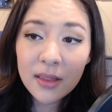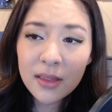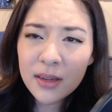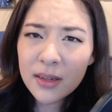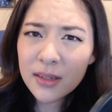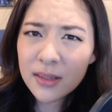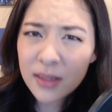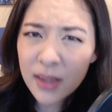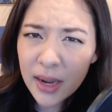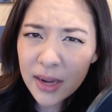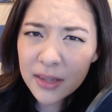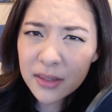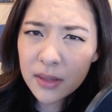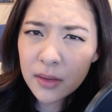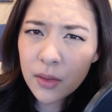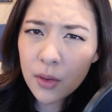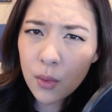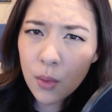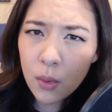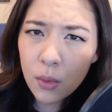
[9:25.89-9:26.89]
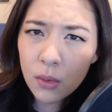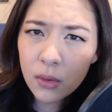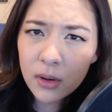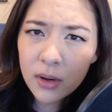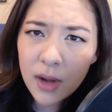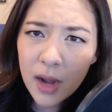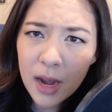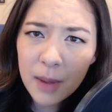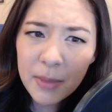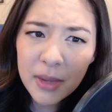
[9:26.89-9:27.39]
The designs of the
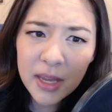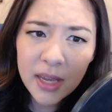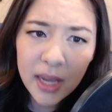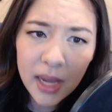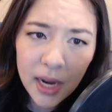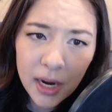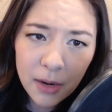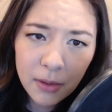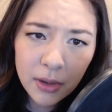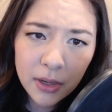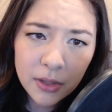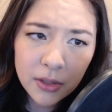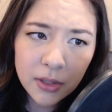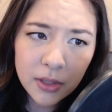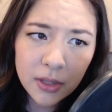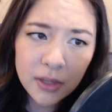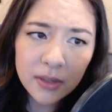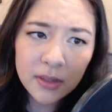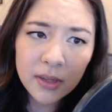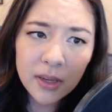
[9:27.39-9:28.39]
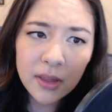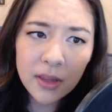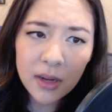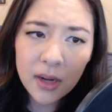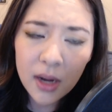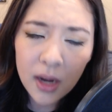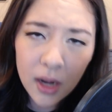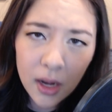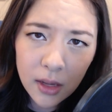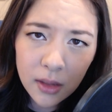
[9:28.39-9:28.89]
origami characters and the
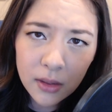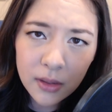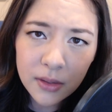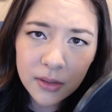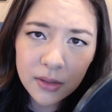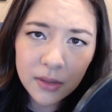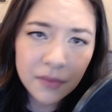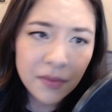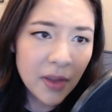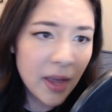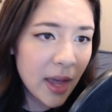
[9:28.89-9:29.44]
colors of